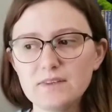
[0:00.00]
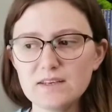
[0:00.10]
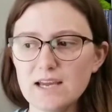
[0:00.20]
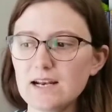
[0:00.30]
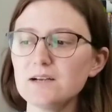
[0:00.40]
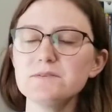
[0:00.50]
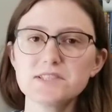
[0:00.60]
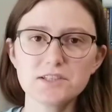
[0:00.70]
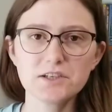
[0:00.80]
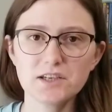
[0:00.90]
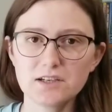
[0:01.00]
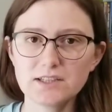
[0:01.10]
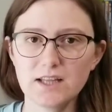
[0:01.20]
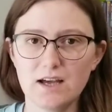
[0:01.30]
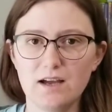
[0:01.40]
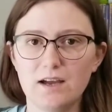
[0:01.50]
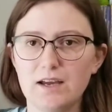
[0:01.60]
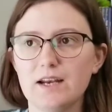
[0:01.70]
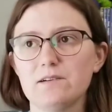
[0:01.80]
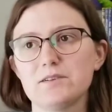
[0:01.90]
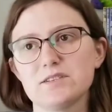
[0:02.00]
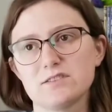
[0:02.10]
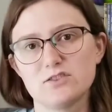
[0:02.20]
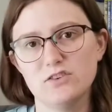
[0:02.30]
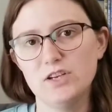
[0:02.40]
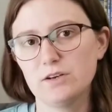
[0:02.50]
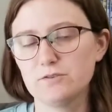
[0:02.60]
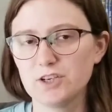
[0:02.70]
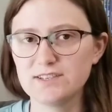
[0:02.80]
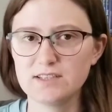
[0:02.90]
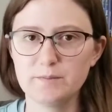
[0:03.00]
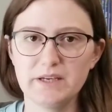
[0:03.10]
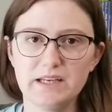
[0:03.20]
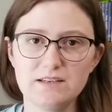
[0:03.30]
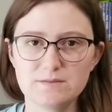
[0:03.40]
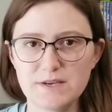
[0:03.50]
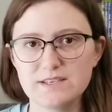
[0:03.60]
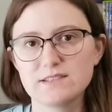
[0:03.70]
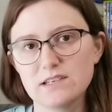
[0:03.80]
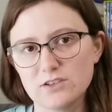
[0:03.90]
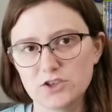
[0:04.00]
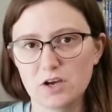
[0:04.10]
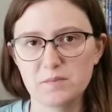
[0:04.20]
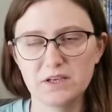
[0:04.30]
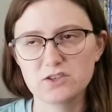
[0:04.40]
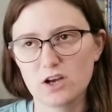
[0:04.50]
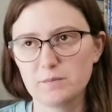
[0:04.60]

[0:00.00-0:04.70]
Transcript: And I was looking online. I was, JCPenney's, Macy's, shopping.